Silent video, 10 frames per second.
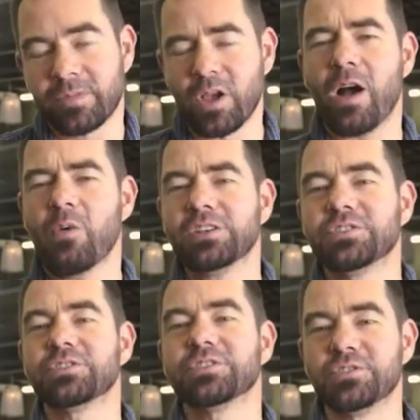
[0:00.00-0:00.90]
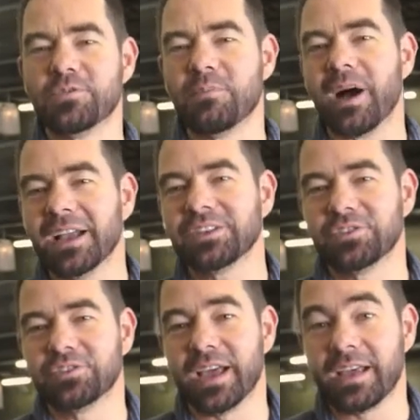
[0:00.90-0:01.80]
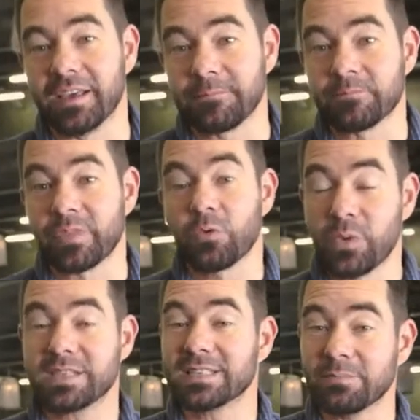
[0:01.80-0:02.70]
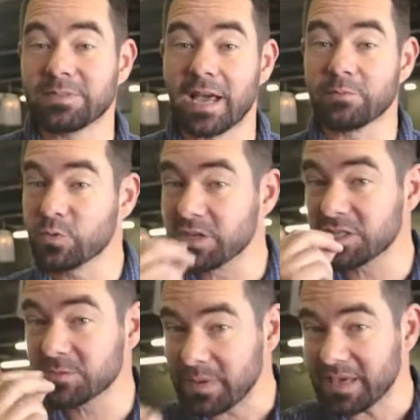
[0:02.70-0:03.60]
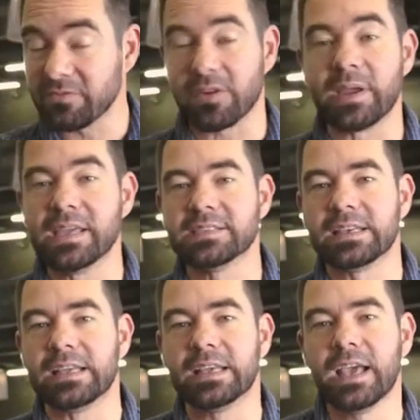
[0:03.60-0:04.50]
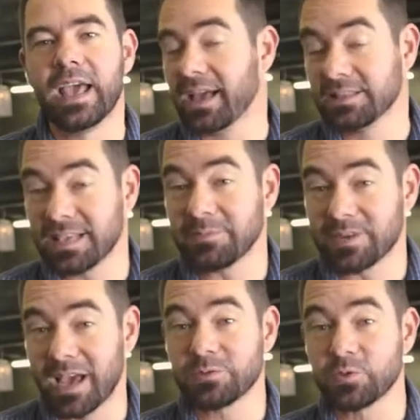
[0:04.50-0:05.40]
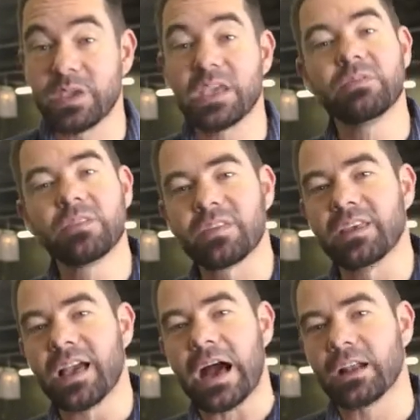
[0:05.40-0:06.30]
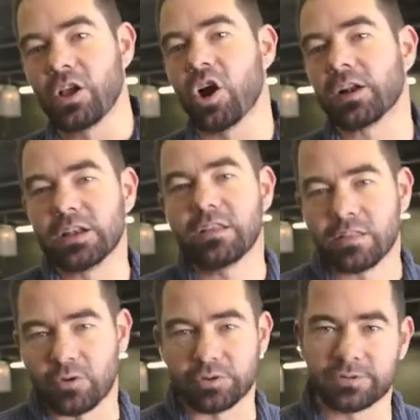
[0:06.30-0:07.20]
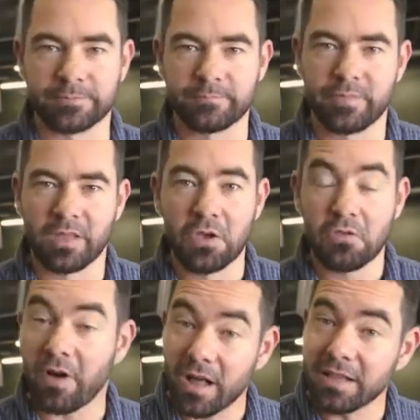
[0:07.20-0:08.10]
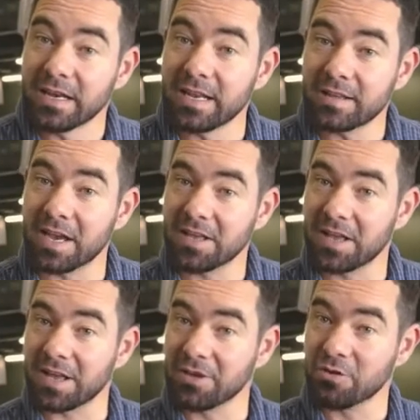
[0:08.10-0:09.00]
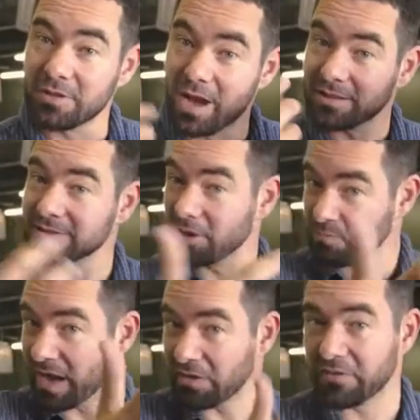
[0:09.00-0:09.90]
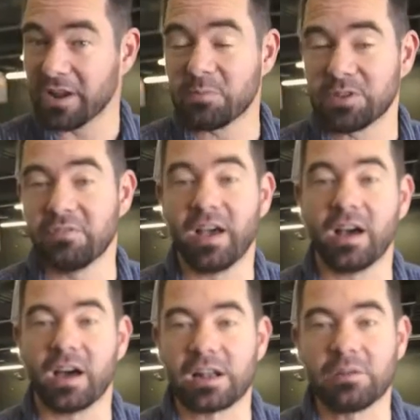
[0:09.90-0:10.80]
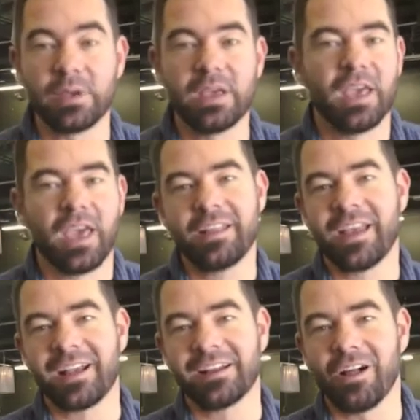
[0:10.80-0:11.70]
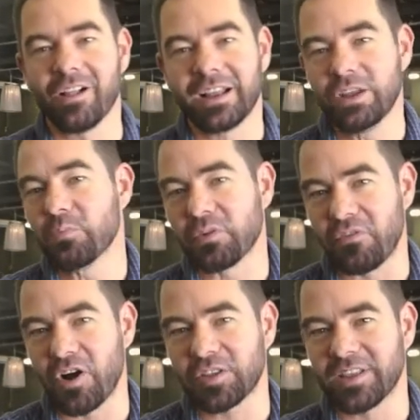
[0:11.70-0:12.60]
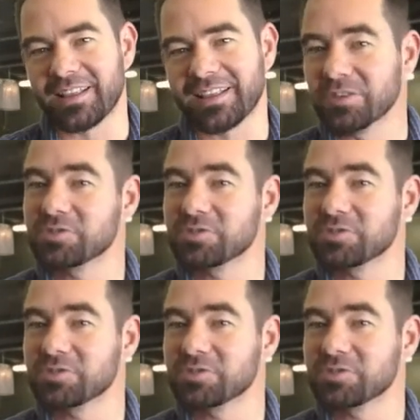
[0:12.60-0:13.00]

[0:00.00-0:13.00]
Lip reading: Now I want to remind you today that we sometimes speak very easily and sometimes we even think ungodly thoughts. Vooral in hierdie tyd kan jou gedagte dalk baie vinnig met jou weghardloop en jy kan dalk in jou private tyd en jou